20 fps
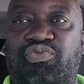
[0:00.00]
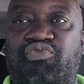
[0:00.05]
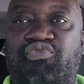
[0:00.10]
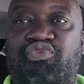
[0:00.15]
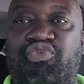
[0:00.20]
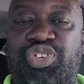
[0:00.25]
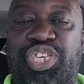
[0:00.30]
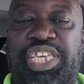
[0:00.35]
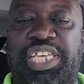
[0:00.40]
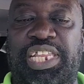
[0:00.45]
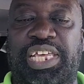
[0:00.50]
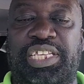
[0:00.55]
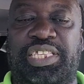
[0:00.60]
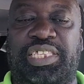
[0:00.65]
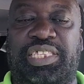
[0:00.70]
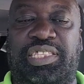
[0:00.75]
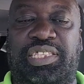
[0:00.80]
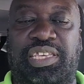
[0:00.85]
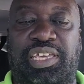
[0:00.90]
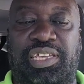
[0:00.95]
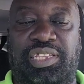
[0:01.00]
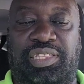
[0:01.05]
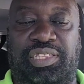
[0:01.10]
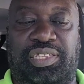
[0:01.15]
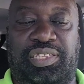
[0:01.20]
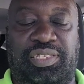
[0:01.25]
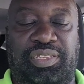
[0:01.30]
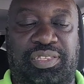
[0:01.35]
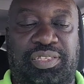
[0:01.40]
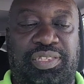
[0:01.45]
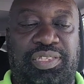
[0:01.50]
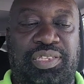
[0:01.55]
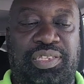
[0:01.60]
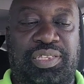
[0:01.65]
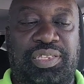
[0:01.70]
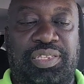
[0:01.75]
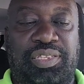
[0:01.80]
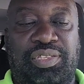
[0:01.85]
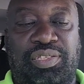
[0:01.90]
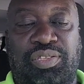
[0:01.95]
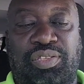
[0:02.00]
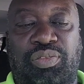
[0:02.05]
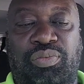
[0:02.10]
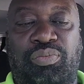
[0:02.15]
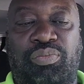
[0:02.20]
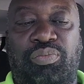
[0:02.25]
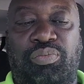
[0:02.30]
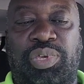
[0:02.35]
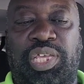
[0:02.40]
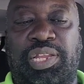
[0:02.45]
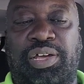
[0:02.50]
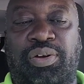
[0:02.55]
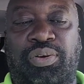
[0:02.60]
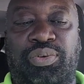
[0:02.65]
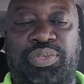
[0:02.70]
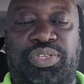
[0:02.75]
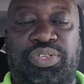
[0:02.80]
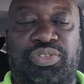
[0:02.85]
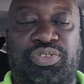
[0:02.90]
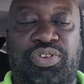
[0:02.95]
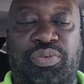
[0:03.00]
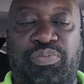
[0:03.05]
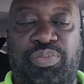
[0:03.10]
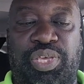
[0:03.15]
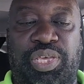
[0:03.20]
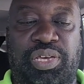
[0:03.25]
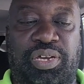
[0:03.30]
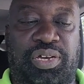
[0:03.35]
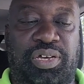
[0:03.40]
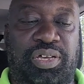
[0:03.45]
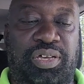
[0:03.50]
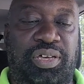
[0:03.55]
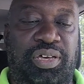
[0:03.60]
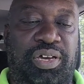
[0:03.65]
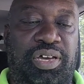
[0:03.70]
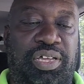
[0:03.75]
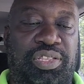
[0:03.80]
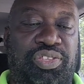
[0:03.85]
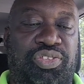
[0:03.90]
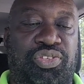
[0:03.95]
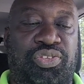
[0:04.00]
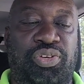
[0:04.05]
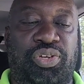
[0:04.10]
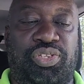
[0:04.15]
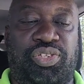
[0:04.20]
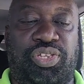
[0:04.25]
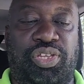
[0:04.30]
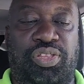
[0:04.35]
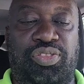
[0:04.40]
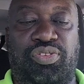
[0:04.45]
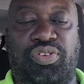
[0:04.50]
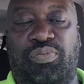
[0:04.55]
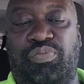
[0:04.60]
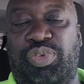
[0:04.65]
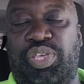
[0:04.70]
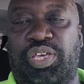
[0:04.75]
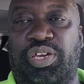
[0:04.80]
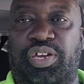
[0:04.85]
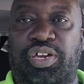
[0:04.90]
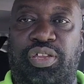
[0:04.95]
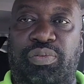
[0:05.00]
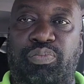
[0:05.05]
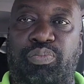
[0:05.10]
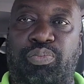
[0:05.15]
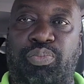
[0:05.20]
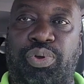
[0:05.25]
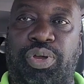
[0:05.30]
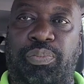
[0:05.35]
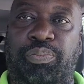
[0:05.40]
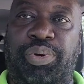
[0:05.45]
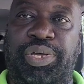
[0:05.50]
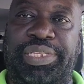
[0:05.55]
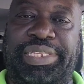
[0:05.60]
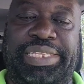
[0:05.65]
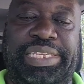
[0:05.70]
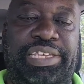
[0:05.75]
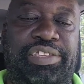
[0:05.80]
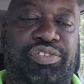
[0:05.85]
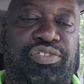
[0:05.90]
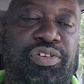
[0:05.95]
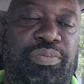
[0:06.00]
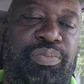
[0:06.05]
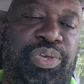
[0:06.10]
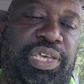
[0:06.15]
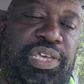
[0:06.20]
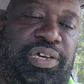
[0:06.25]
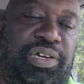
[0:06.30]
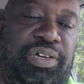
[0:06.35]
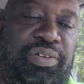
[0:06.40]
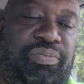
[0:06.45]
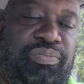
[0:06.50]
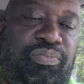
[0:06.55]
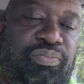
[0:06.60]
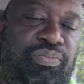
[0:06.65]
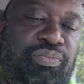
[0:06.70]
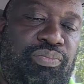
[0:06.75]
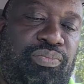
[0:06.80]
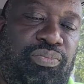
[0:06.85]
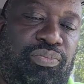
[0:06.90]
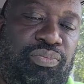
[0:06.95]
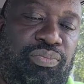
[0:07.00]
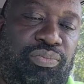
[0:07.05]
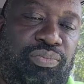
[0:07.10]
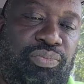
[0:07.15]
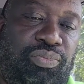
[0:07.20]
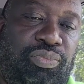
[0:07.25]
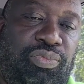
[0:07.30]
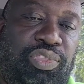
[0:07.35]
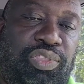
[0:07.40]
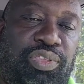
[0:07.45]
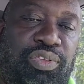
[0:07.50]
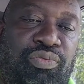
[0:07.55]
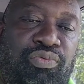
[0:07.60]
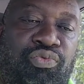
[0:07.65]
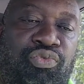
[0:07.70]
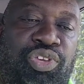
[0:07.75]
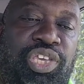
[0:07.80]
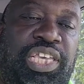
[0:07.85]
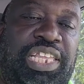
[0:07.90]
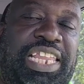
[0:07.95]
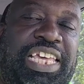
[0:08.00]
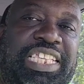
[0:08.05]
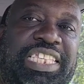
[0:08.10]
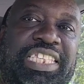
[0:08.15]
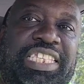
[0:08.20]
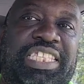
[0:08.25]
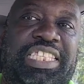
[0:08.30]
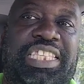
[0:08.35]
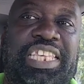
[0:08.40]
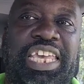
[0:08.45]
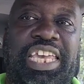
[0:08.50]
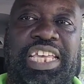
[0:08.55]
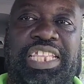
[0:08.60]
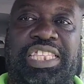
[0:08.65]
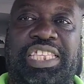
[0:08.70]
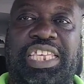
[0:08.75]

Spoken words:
real estate, build a house in Jamaica, construction Jamaican, property in Jamaica, real estate